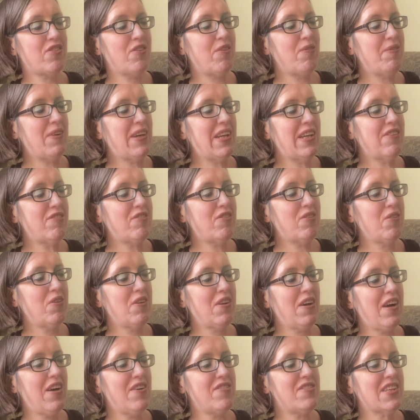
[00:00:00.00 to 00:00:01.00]
for meaningful
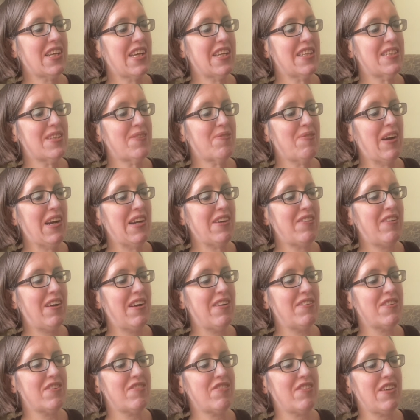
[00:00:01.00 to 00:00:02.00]
lives against the
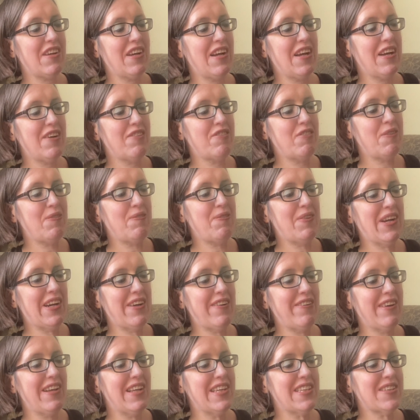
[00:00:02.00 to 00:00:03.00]
background of
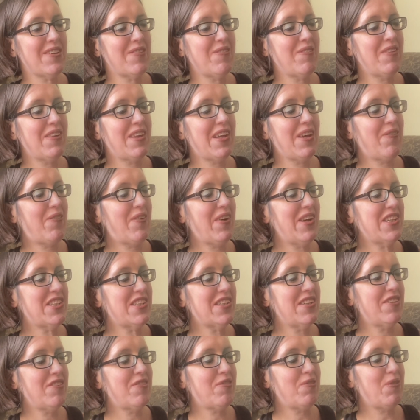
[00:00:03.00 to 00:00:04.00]
imperialism, the
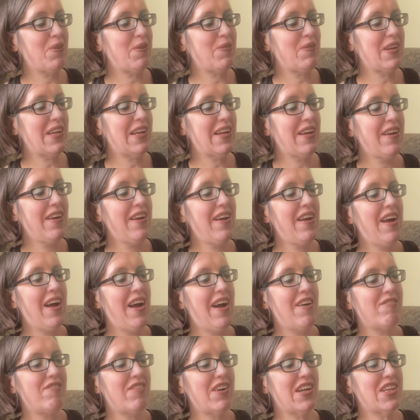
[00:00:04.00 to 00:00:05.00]
oppression of women,
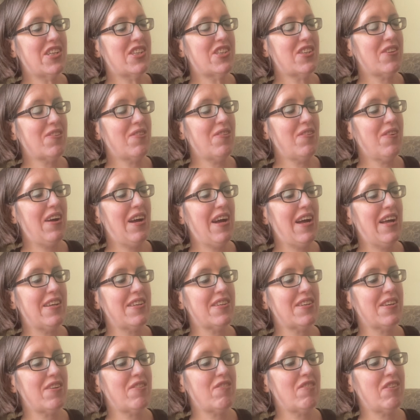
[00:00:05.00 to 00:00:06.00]
and racial
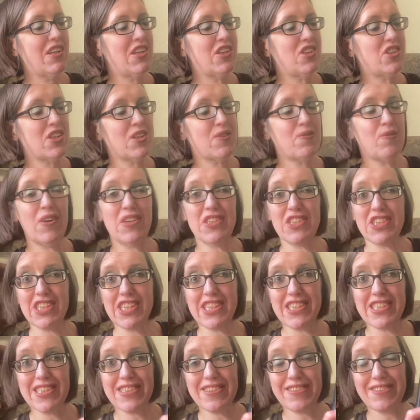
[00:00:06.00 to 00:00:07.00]
and religious
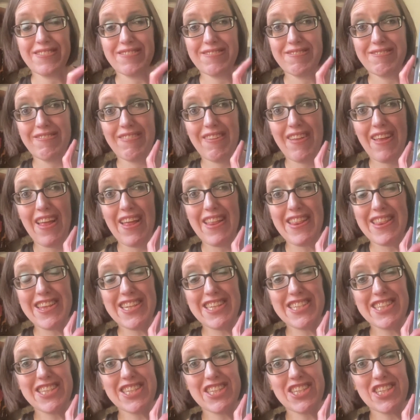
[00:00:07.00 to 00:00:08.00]
prejudice.
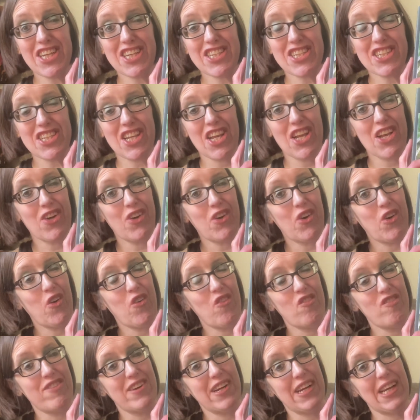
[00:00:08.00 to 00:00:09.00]
This does look
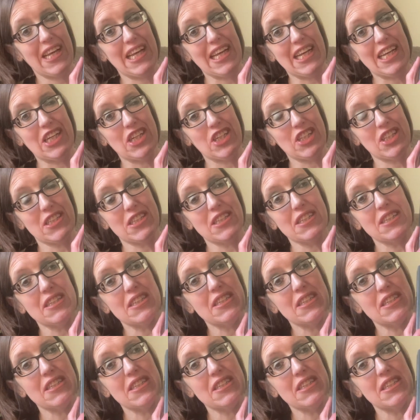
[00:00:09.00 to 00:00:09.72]
really good.